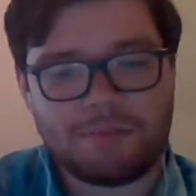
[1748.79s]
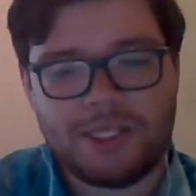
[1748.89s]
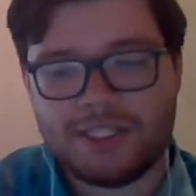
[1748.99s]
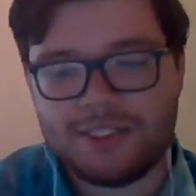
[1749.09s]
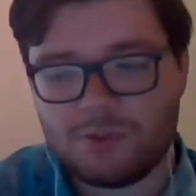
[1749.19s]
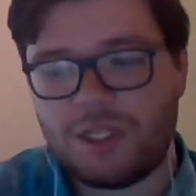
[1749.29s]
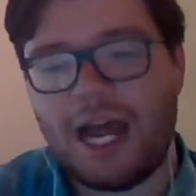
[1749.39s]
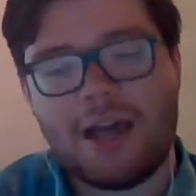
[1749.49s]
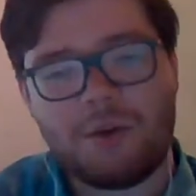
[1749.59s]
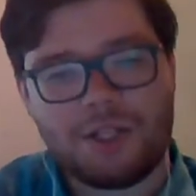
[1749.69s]
Because what
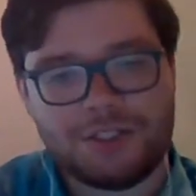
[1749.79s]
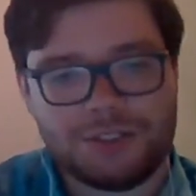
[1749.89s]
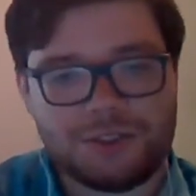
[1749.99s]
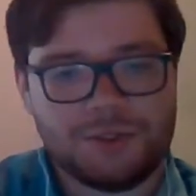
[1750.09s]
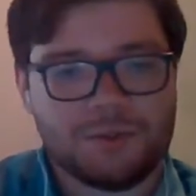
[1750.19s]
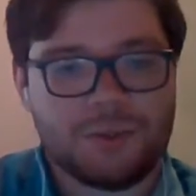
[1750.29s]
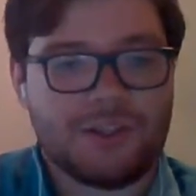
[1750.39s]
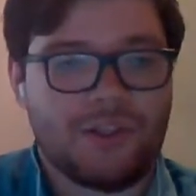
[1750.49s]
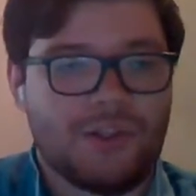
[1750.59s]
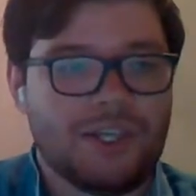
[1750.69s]
I want to do
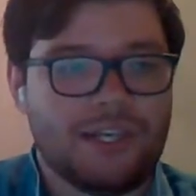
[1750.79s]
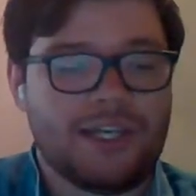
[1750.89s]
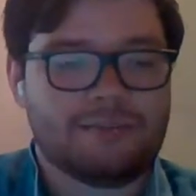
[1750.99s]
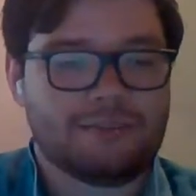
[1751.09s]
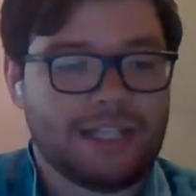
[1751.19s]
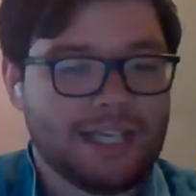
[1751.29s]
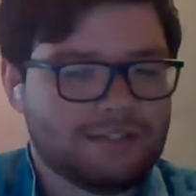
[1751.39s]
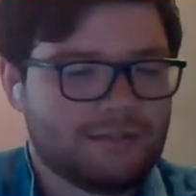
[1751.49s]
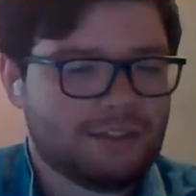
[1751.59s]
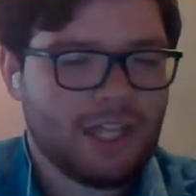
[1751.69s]
with the
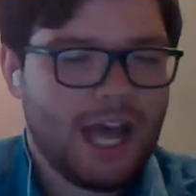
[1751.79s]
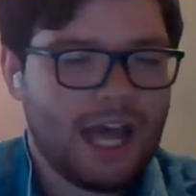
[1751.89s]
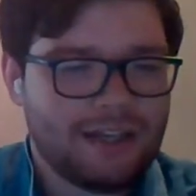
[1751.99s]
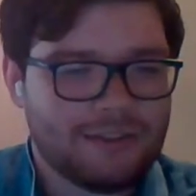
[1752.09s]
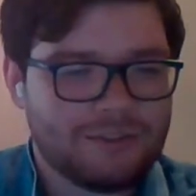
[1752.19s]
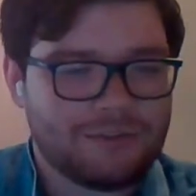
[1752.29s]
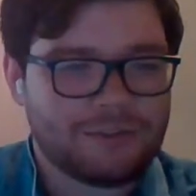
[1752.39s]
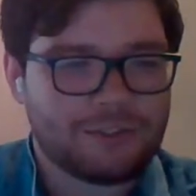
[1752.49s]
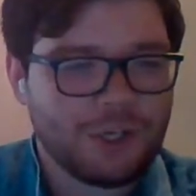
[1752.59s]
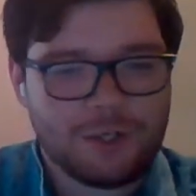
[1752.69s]
live
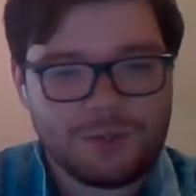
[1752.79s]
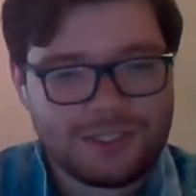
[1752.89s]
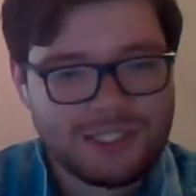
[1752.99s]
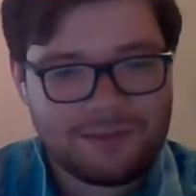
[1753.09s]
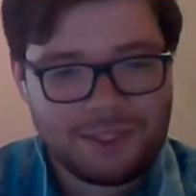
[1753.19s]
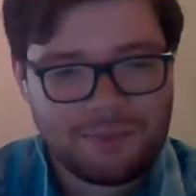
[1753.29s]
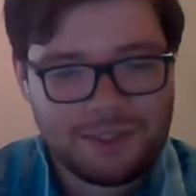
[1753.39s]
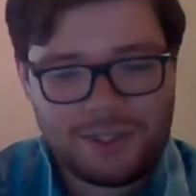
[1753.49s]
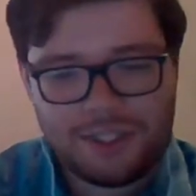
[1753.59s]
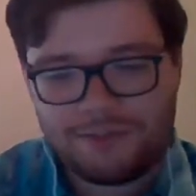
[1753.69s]
shows that I'm going to be
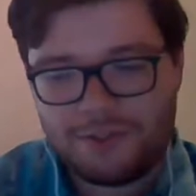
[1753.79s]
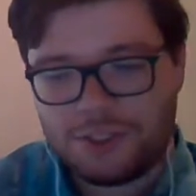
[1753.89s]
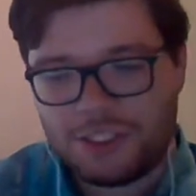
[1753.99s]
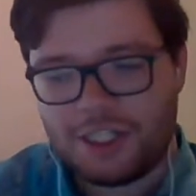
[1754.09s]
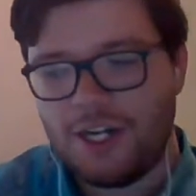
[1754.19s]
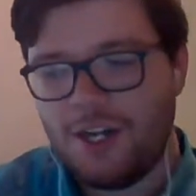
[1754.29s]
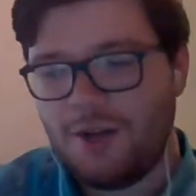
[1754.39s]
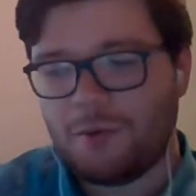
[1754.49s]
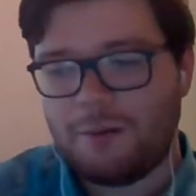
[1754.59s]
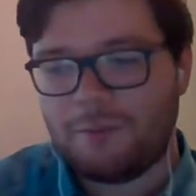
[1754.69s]
doing in the future,
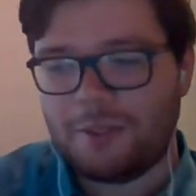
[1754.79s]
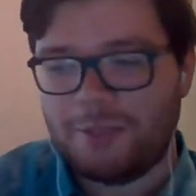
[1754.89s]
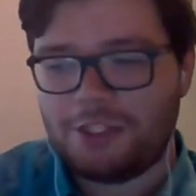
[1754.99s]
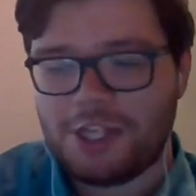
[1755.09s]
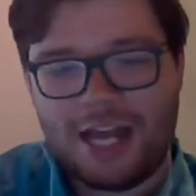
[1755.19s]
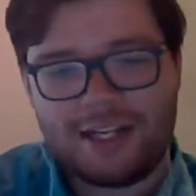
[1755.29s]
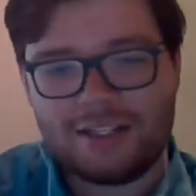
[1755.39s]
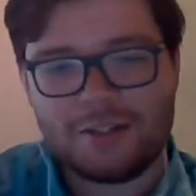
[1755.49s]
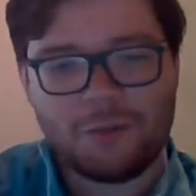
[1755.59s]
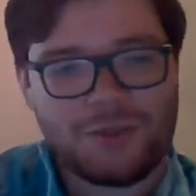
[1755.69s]
where I'm going to be
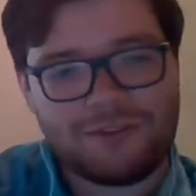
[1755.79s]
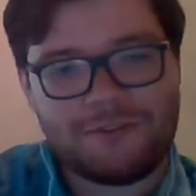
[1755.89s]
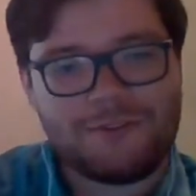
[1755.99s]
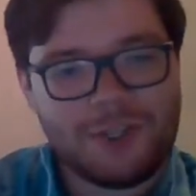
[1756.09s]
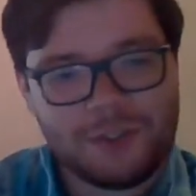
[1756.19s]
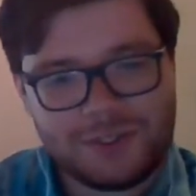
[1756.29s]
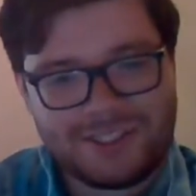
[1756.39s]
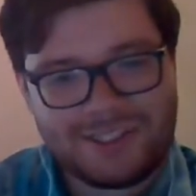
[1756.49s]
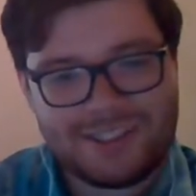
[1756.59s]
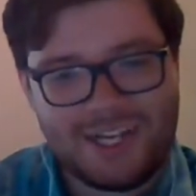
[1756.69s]
chatting with
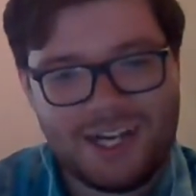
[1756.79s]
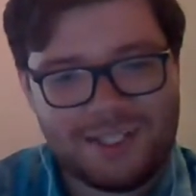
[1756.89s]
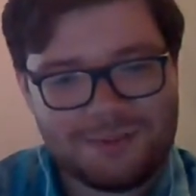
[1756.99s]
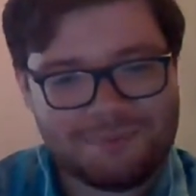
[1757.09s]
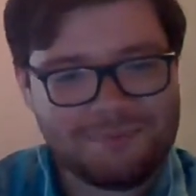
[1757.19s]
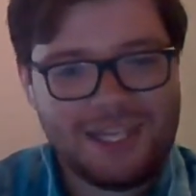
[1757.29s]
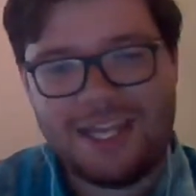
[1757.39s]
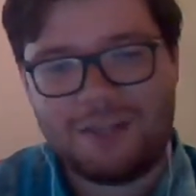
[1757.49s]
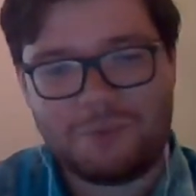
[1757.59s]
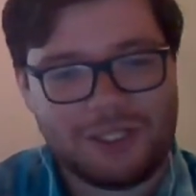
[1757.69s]
folks,
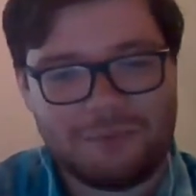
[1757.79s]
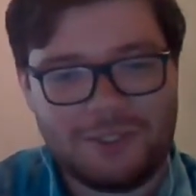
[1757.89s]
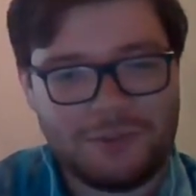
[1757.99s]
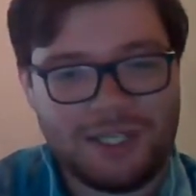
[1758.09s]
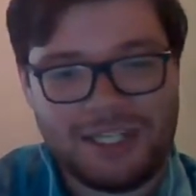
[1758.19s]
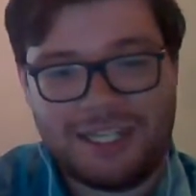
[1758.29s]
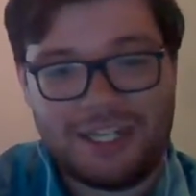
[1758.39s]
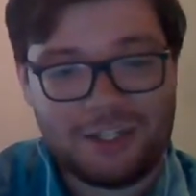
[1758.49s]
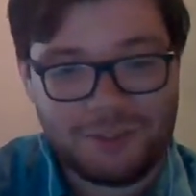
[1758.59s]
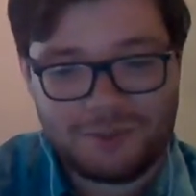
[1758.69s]
and we're going to be doing an
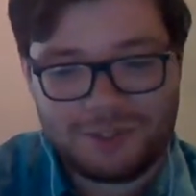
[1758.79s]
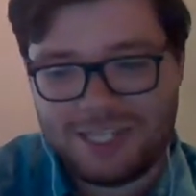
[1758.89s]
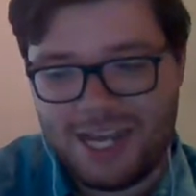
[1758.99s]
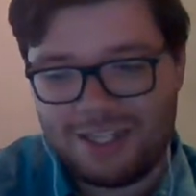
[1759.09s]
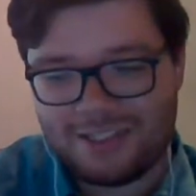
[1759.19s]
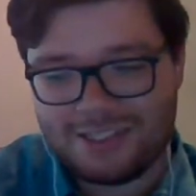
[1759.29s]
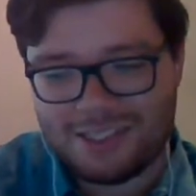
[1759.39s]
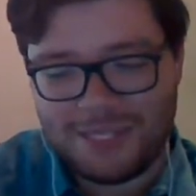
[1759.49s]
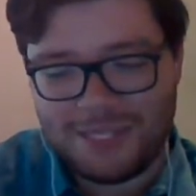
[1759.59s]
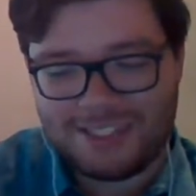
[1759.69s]
interview style in
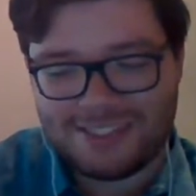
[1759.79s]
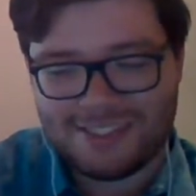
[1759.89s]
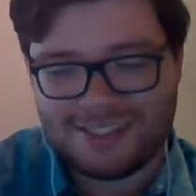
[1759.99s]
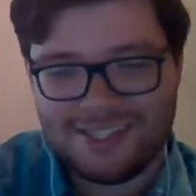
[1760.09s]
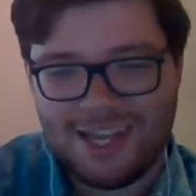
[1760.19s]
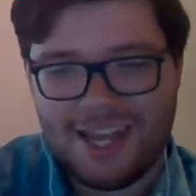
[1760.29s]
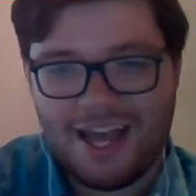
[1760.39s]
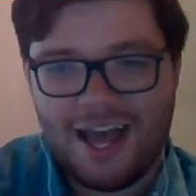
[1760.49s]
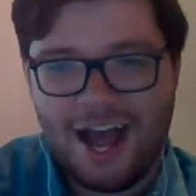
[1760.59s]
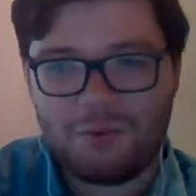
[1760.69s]
some cases,
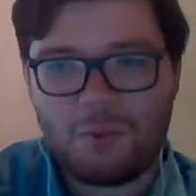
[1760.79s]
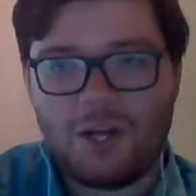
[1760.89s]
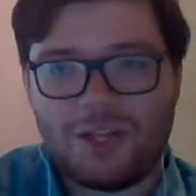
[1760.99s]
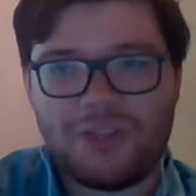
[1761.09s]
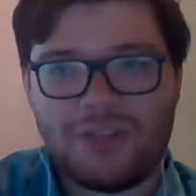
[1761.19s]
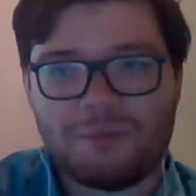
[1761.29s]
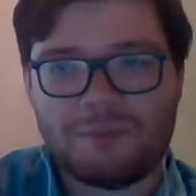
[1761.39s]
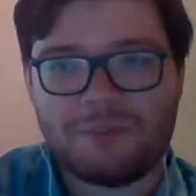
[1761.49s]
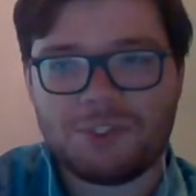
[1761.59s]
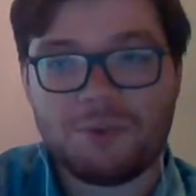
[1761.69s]
I want
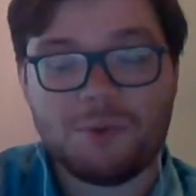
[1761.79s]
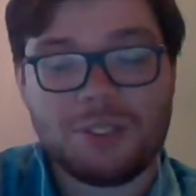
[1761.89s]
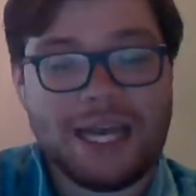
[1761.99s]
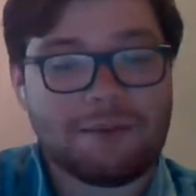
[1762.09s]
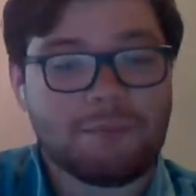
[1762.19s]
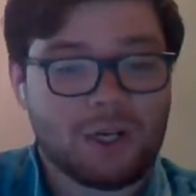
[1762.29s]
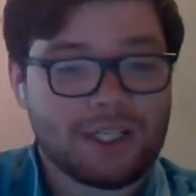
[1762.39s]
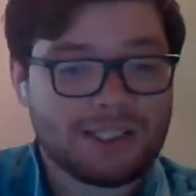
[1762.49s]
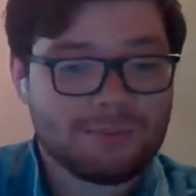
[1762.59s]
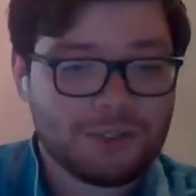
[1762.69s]
them to get more
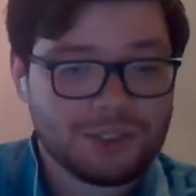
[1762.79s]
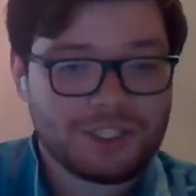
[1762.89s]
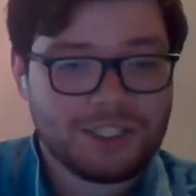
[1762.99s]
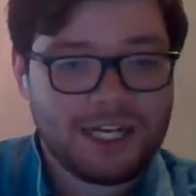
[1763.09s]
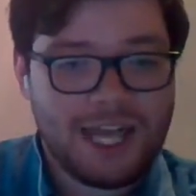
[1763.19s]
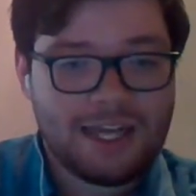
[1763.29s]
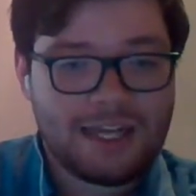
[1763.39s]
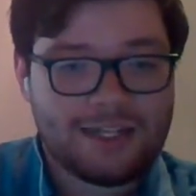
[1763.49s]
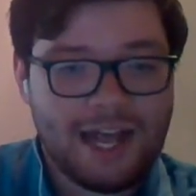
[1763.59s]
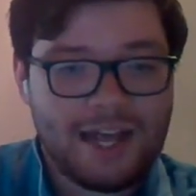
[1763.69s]
exposure,
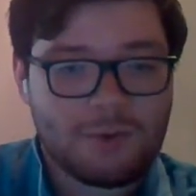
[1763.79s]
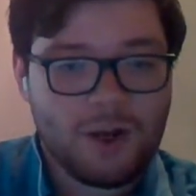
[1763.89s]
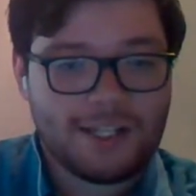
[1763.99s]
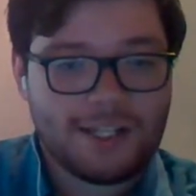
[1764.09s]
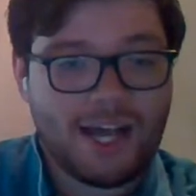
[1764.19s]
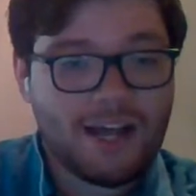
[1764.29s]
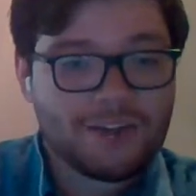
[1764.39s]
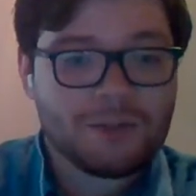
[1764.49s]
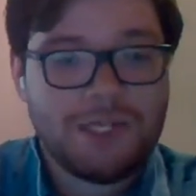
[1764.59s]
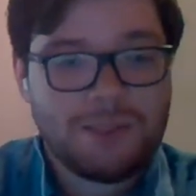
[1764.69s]
and I want
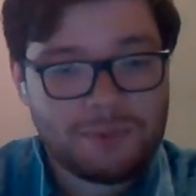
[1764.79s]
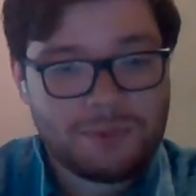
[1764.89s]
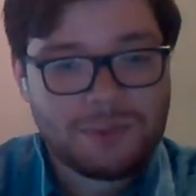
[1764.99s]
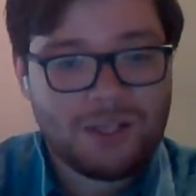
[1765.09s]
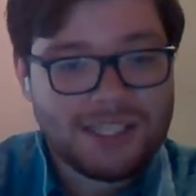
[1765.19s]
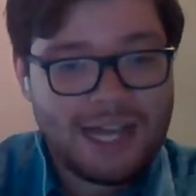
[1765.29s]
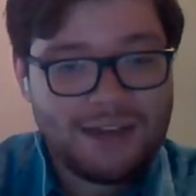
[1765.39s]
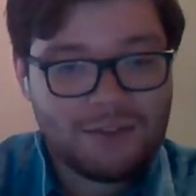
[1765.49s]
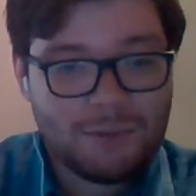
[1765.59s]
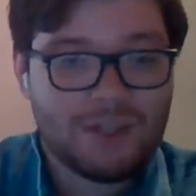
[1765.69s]
other people to want to
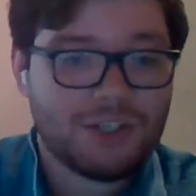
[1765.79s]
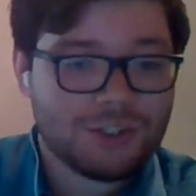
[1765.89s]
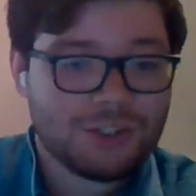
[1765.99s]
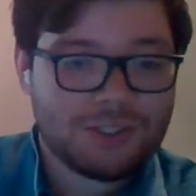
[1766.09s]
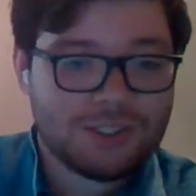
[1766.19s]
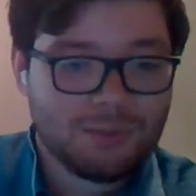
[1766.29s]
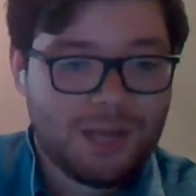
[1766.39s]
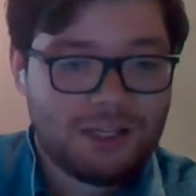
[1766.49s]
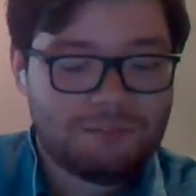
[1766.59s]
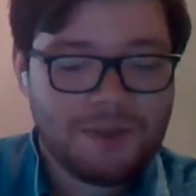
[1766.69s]
have them on their shows as well.